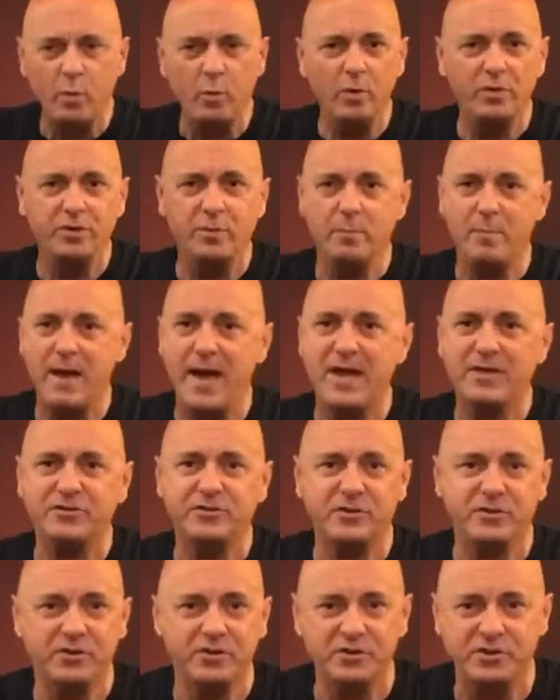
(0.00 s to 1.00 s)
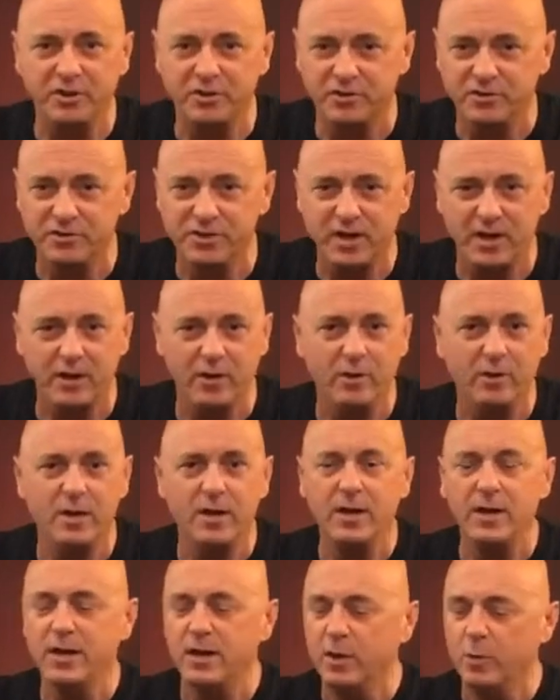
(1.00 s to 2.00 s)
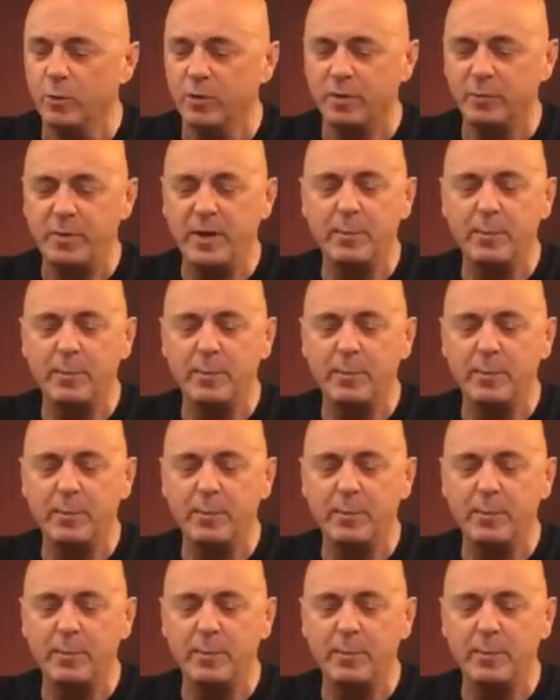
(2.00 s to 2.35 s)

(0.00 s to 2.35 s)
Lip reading: with the master distillers there, with